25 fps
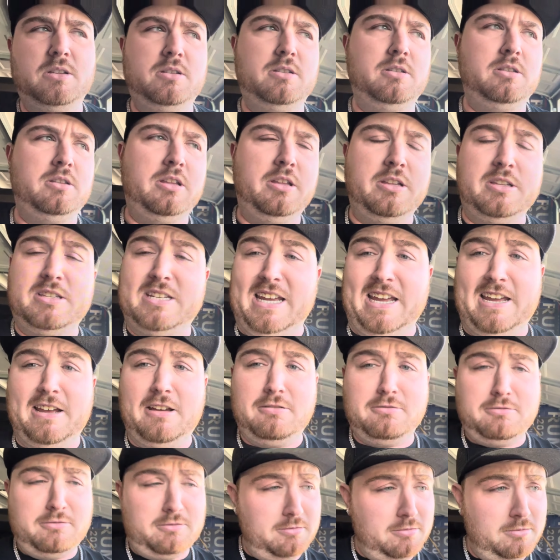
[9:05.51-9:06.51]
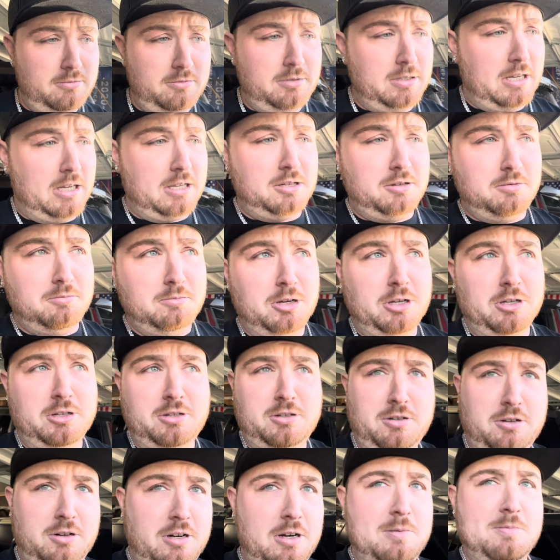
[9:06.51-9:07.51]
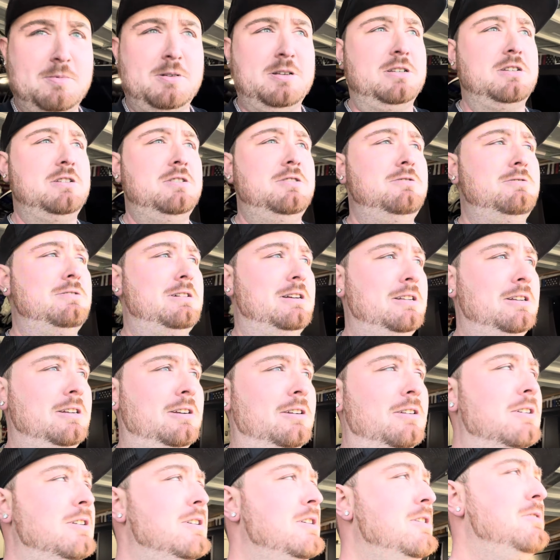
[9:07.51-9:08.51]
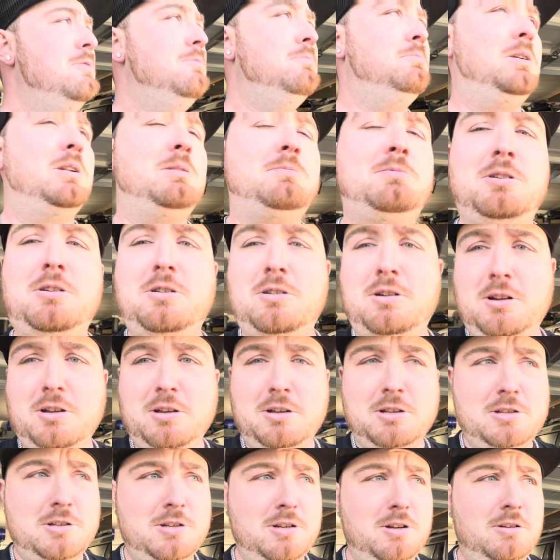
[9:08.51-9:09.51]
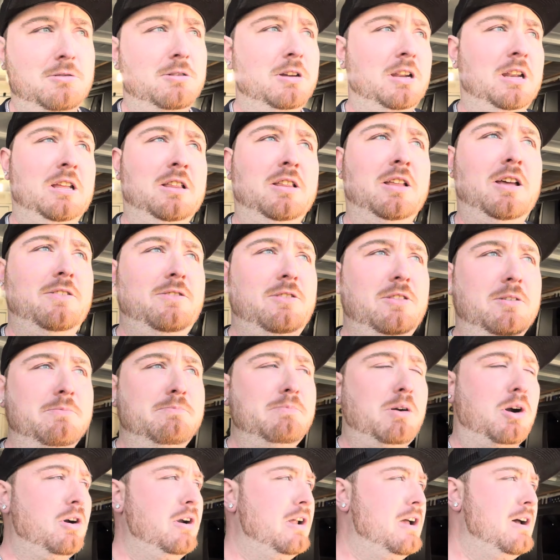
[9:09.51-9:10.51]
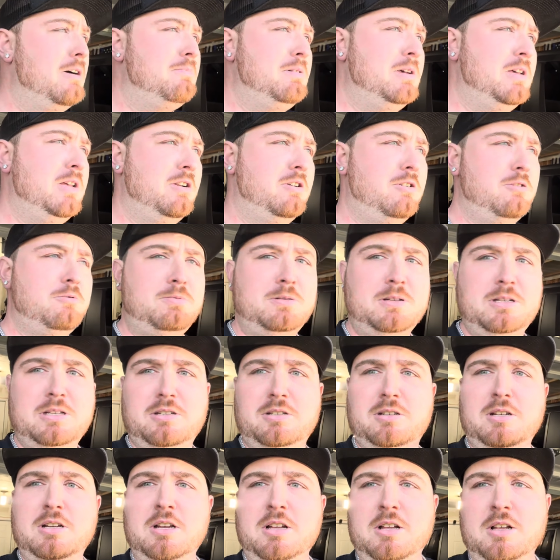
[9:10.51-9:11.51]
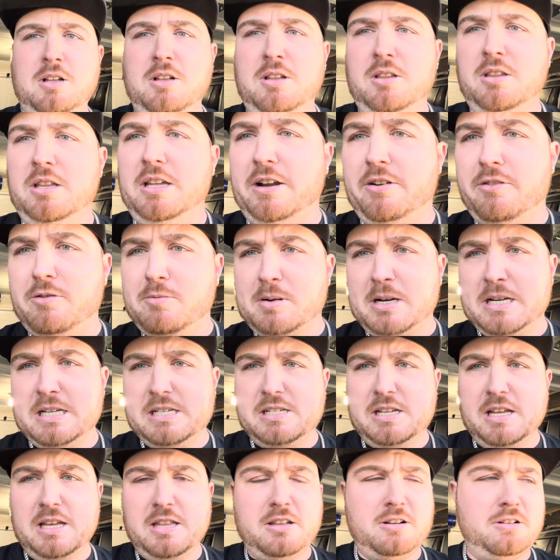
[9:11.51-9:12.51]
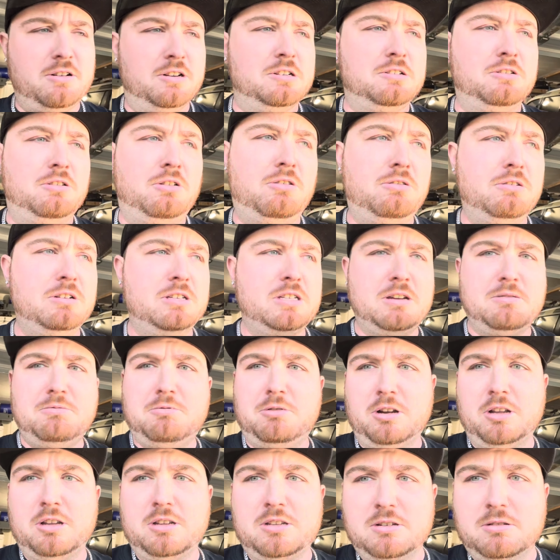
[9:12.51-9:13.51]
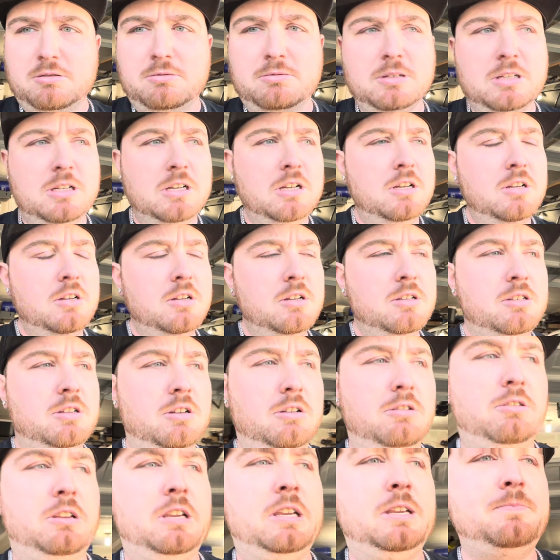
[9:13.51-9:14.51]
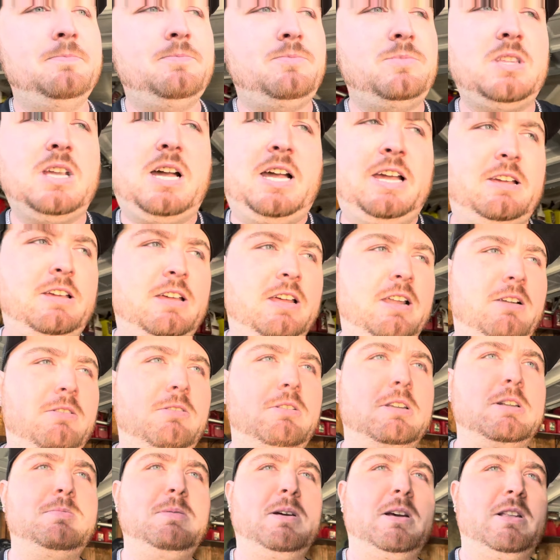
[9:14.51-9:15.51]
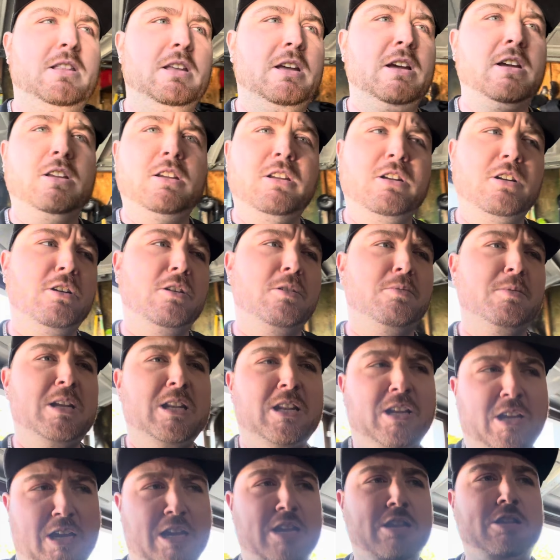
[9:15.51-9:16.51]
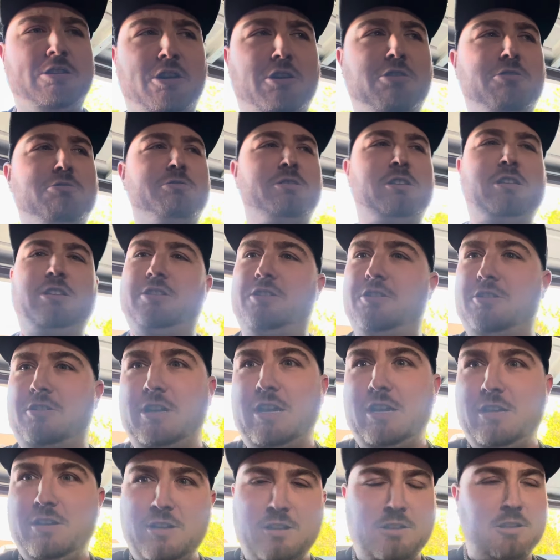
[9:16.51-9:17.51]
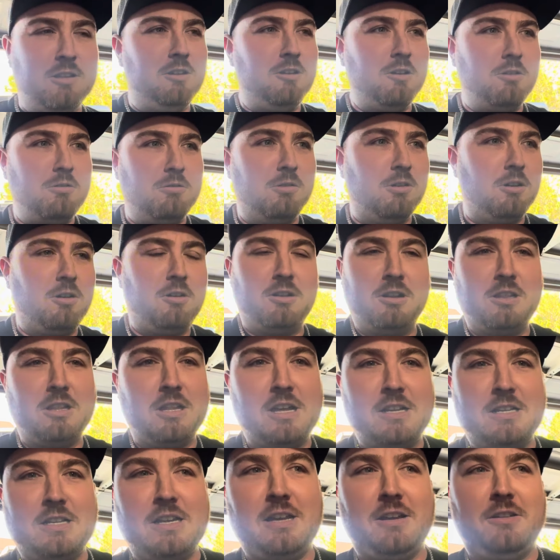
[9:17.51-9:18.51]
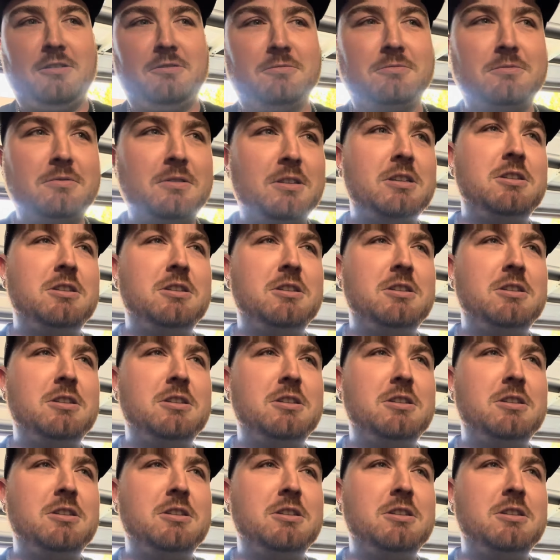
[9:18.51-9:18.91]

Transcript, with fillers: The town, not so much. There ain't much to do out there. But he put on a good show, and he left the burnout pit open, let everybody stay there as long as they wanted to. So, like, I kind of respect that, you know what I mean? He knows that there ain't nothing going on in that town.